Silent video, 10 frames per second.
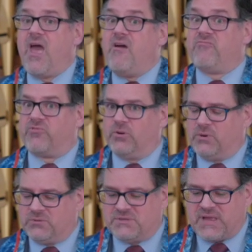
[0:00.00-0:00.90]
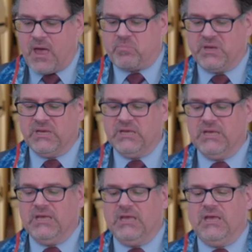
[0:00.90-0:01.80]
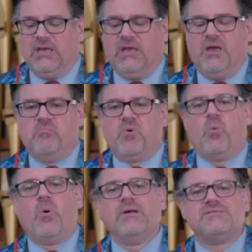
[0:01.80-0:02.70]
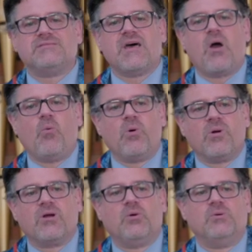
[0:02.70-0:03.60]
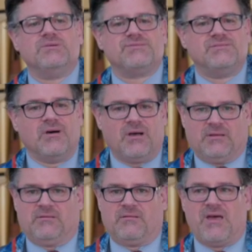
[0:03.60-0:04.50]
Everyone was happy. But once that work was done,